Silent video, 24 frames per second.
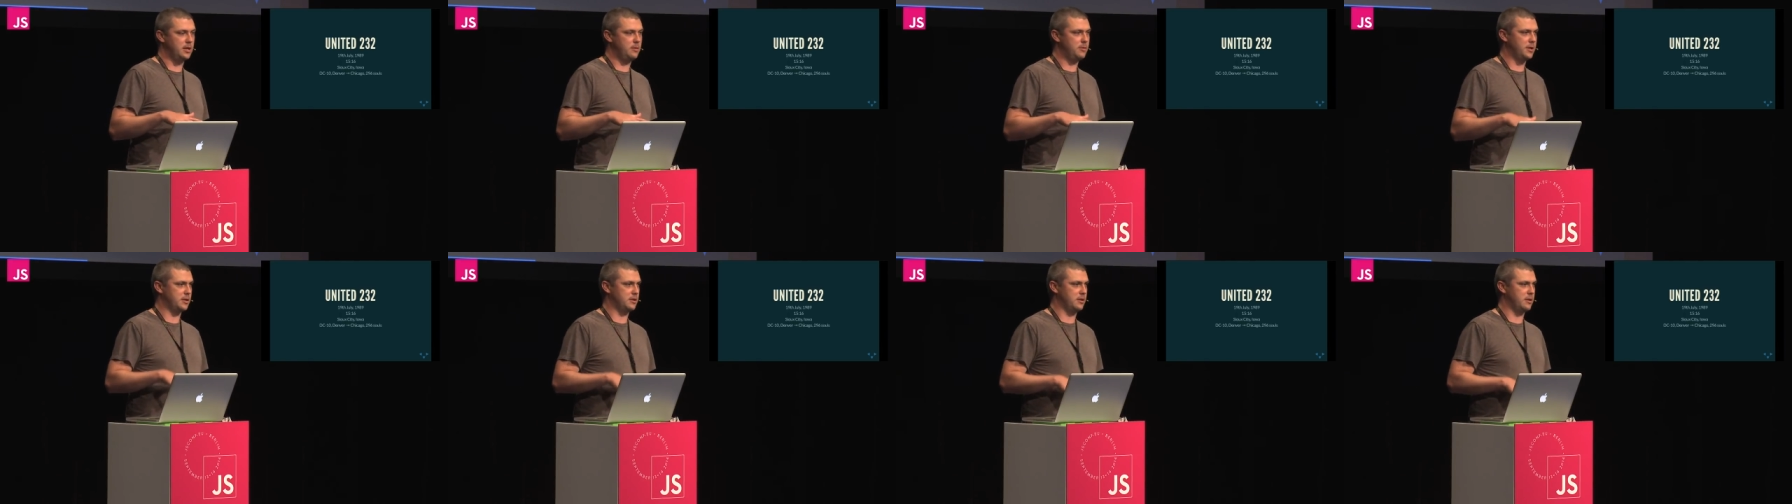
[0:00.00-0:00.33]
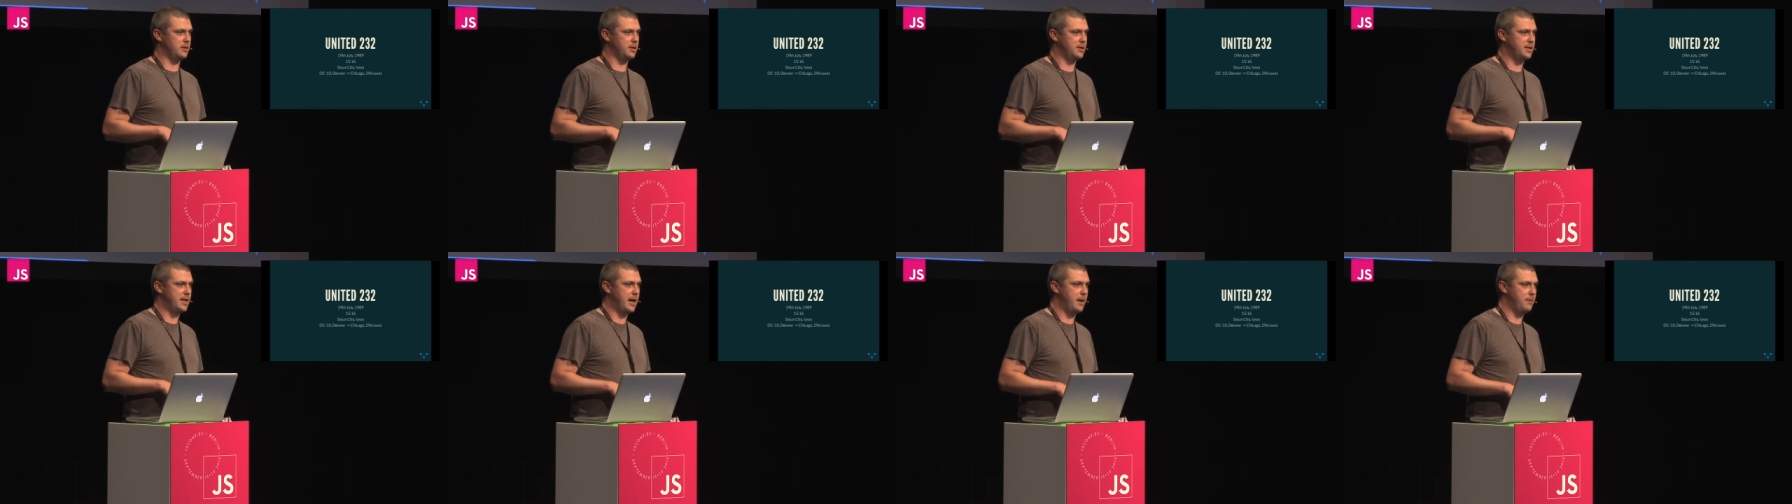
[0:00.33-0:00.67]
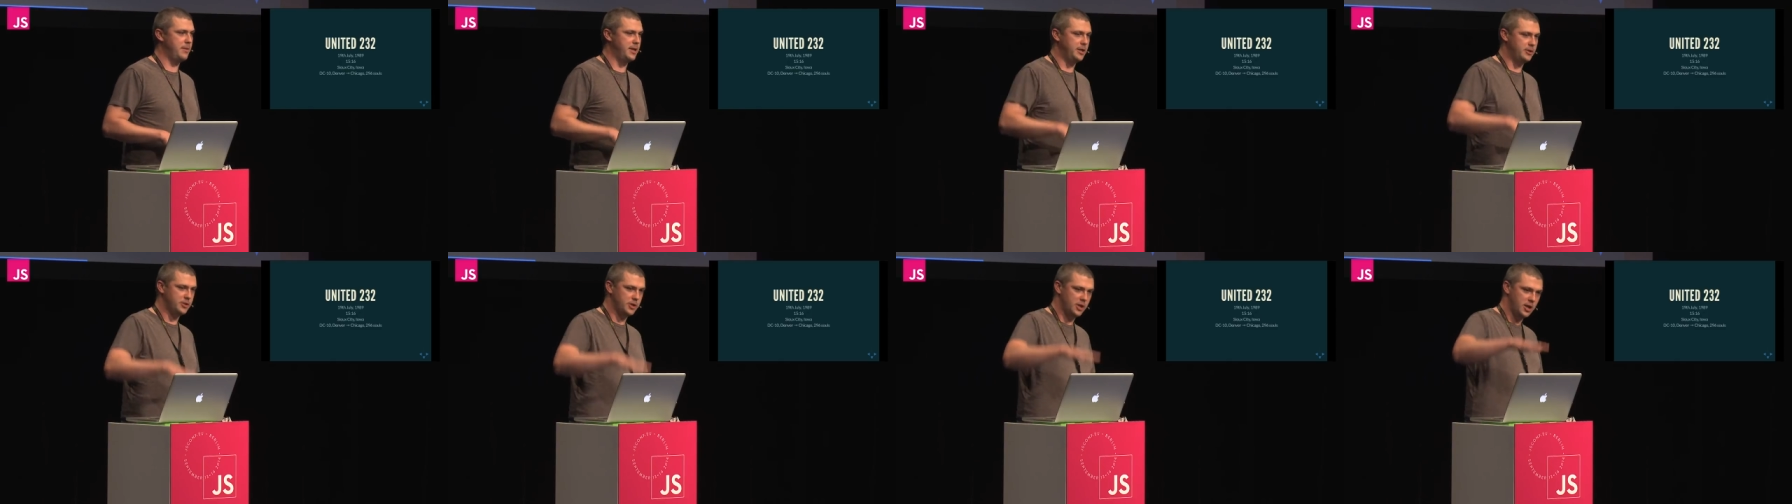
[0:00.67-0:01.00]
because of the
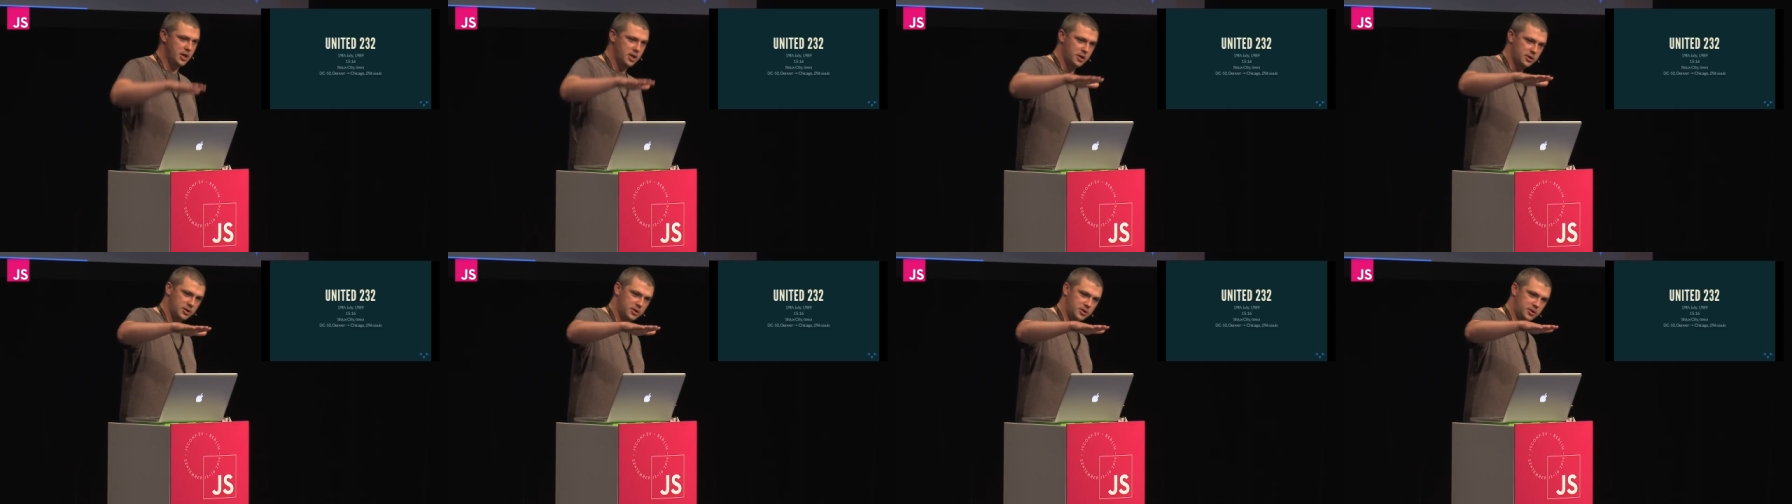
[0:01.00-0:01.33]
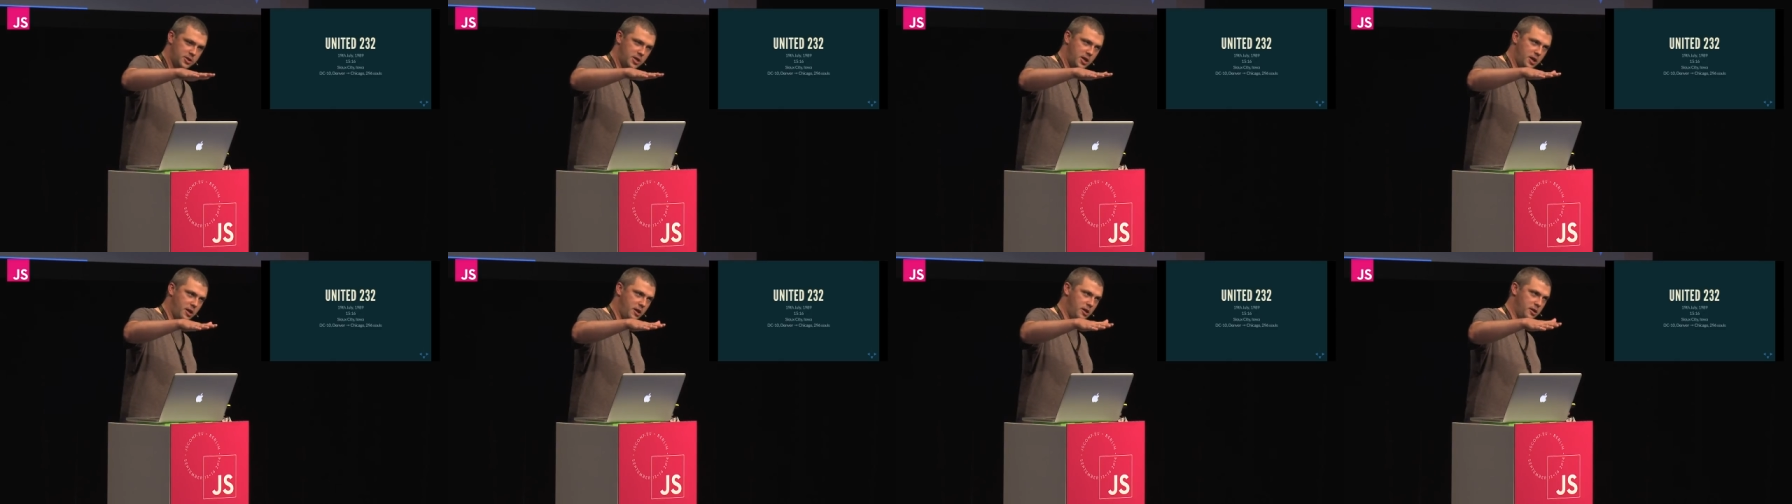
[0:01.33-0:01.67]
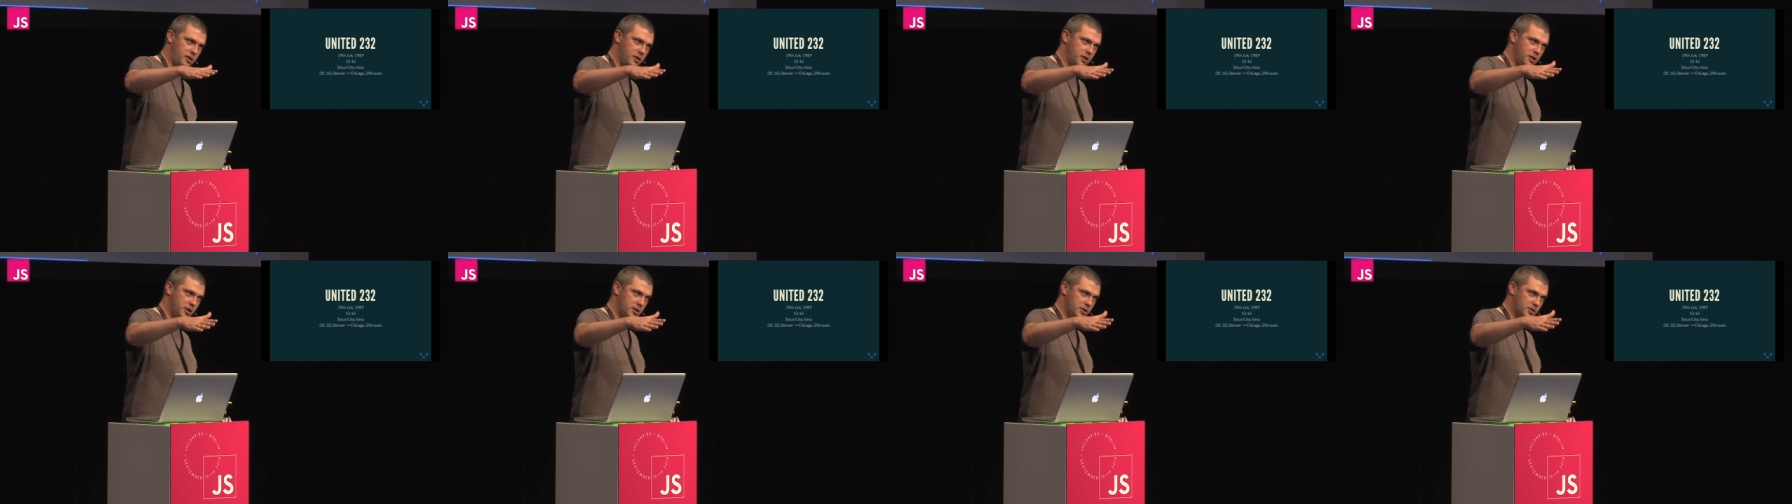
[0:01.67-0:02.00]
damage, to
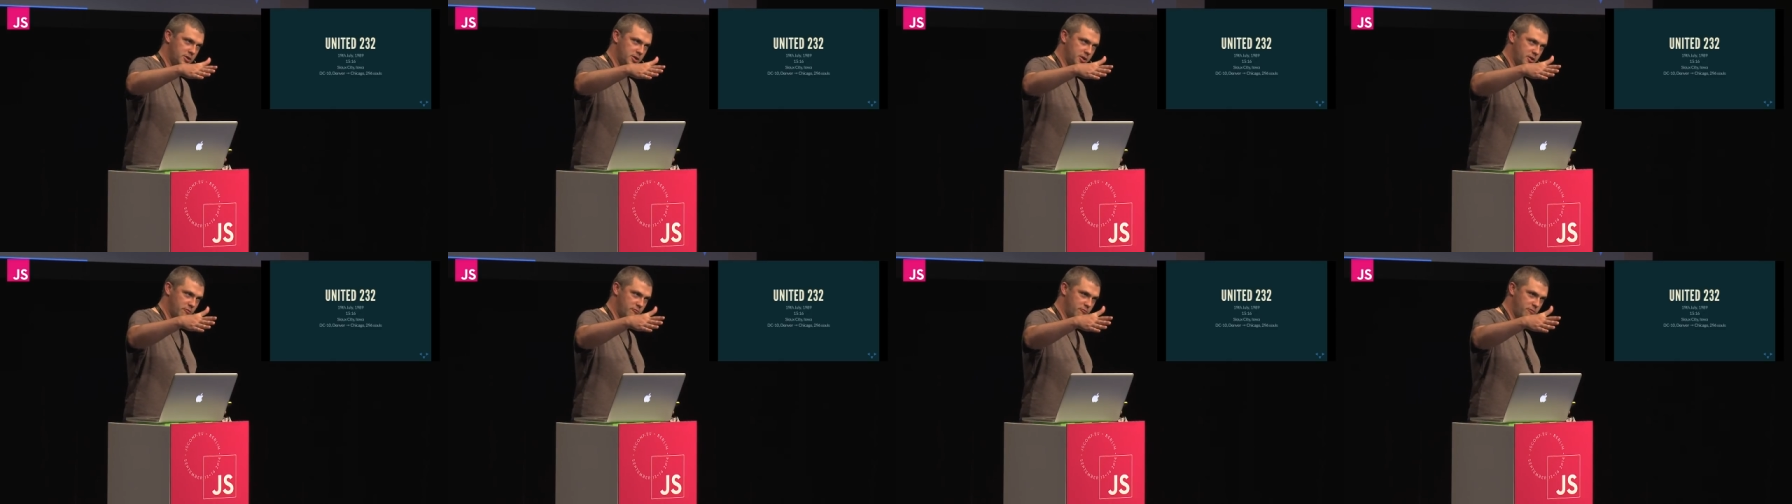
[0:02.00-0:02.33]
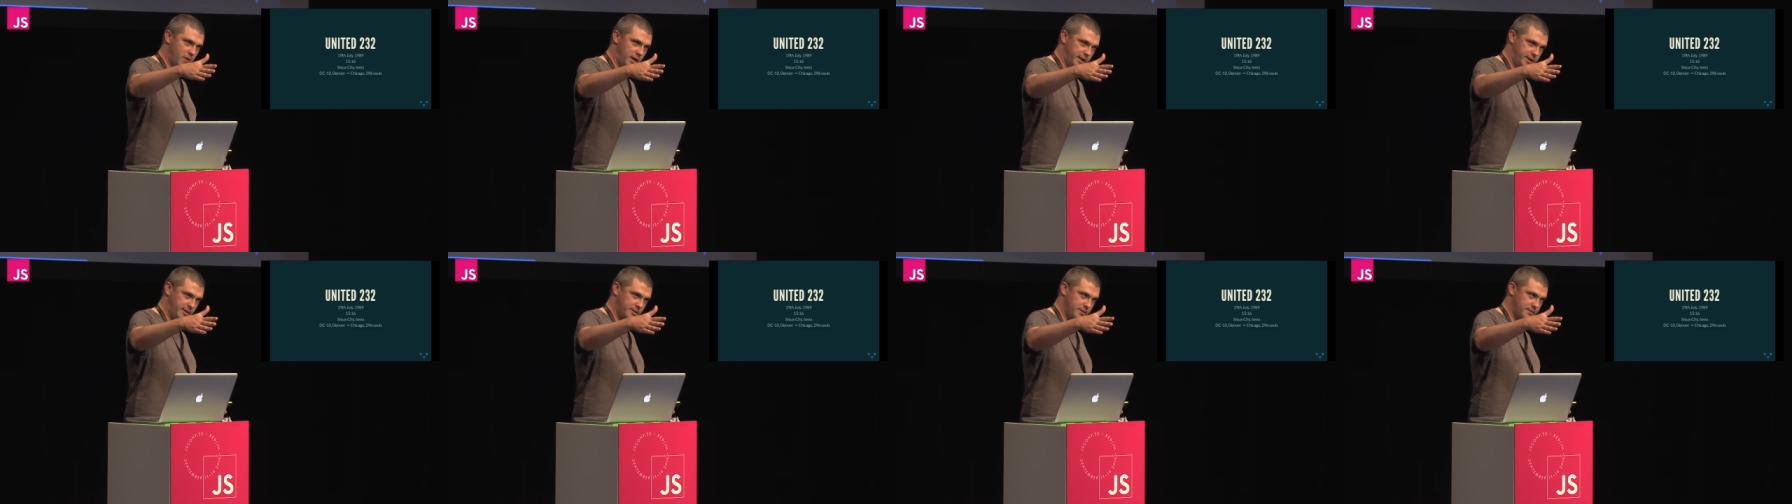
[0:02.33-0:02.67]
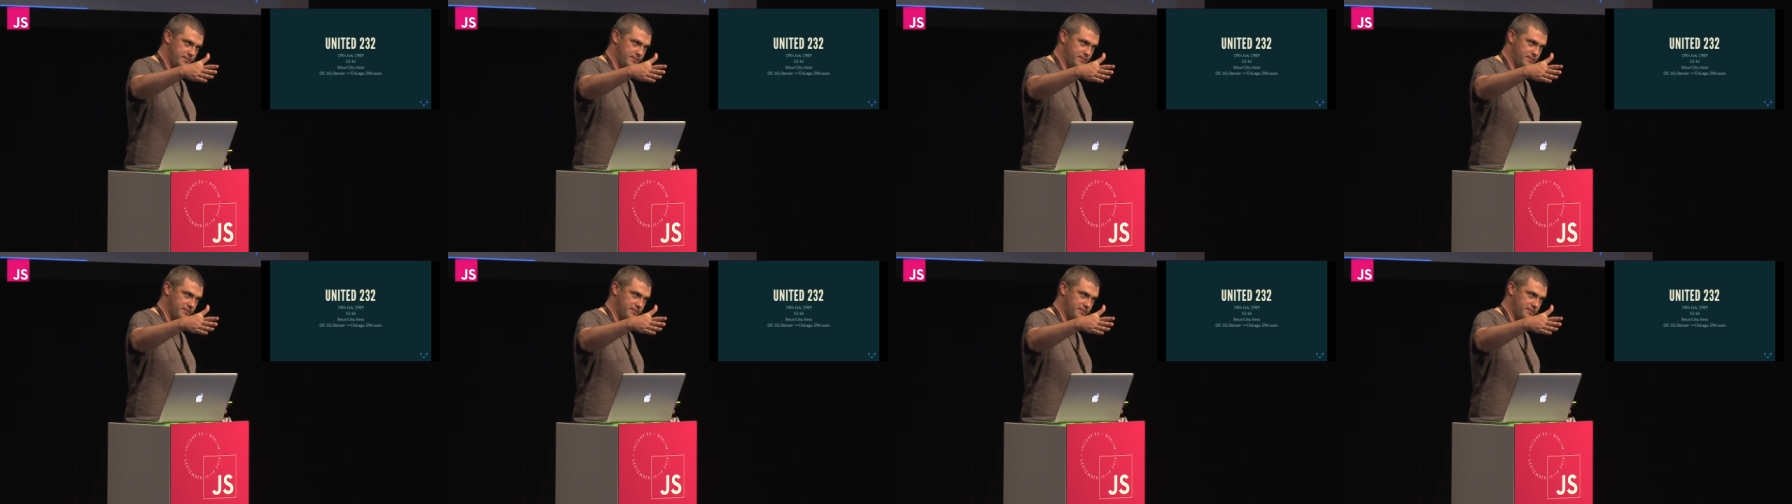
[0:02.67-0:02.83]
turn to the right.